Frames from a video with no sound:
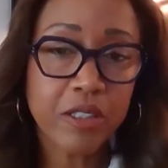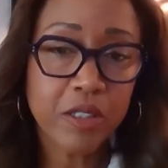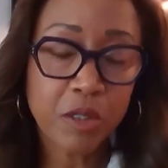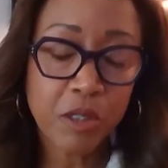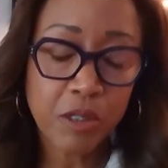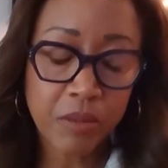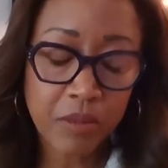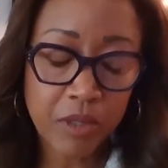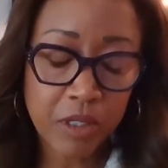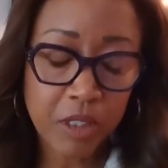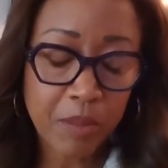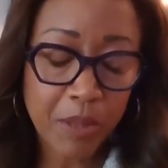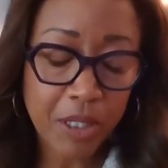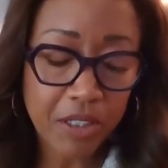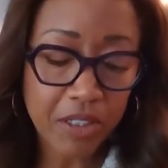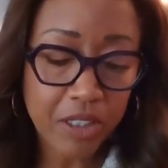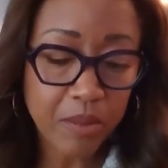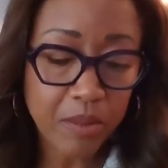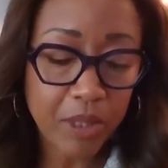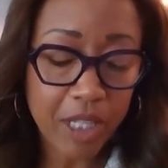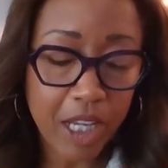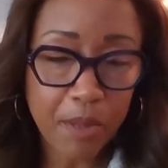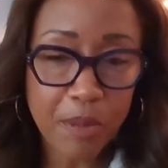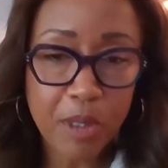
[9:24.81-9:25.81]
and
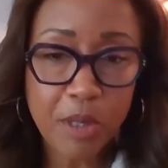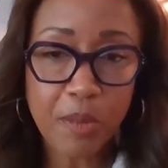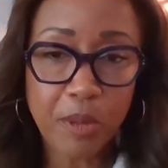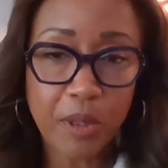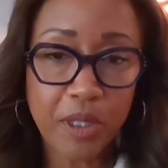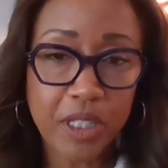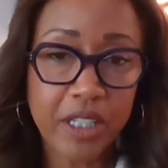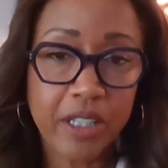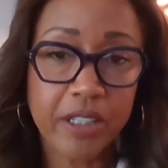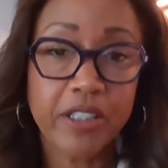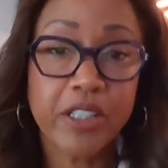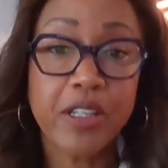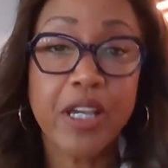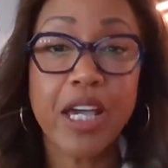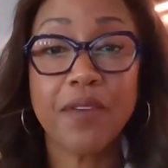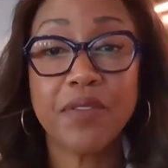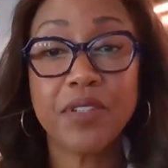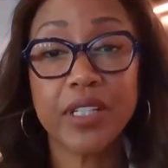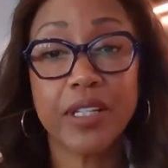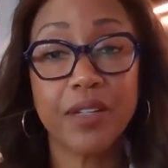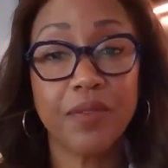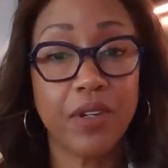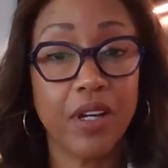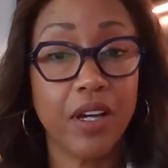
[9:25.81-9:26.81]
especially Black people here, you have
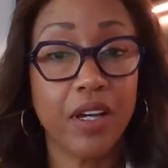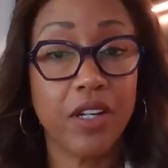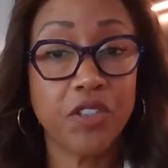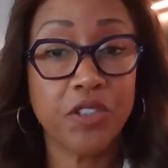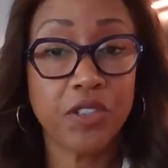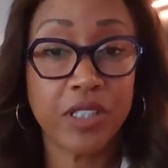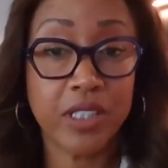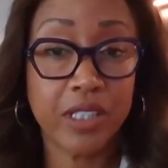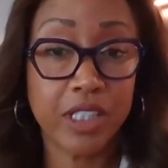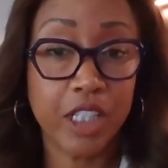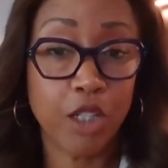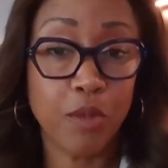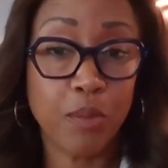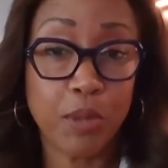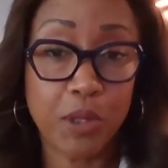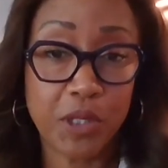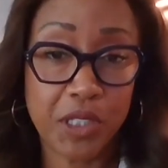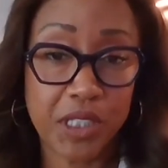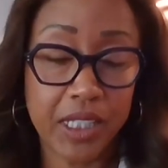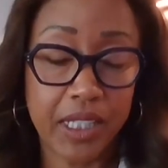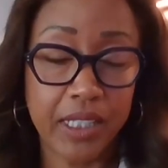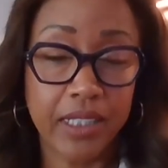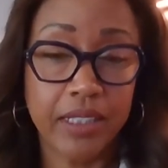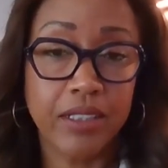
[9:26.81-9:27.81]
to give
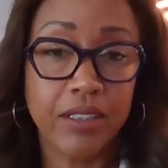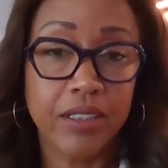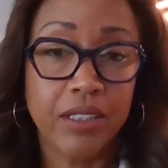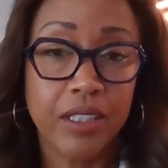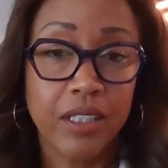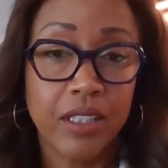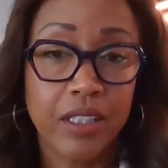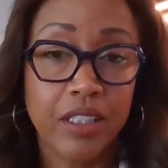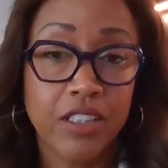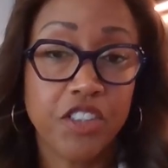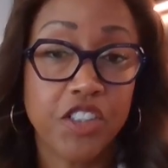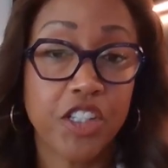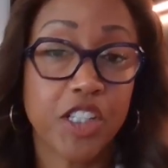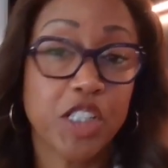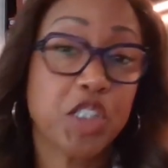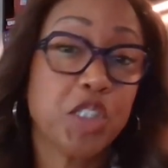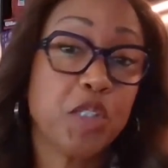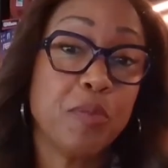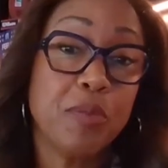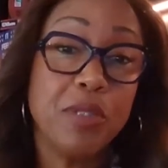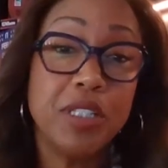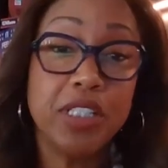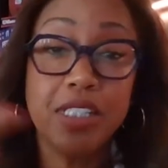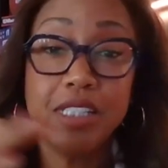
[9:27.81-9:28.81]
110% just
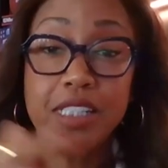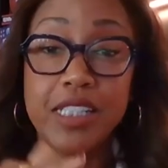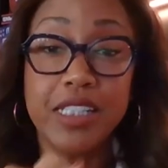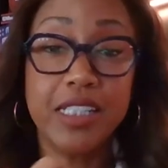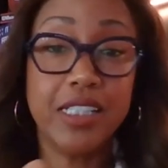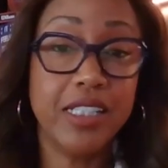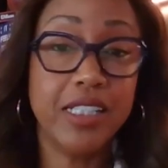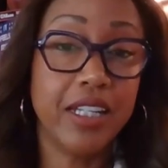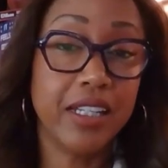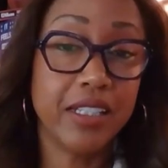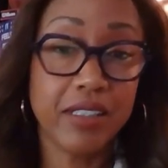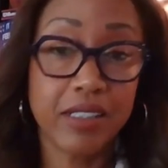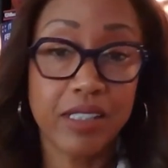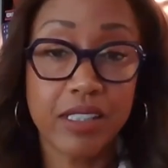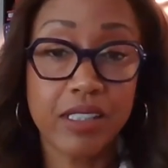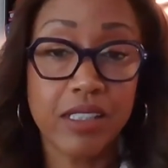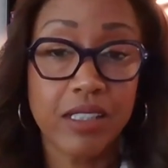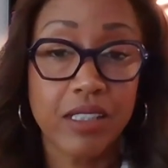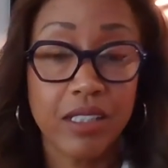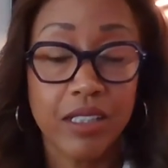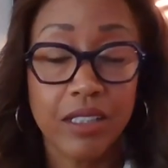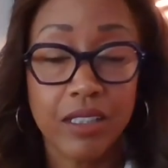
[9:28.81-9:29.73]
to be seen as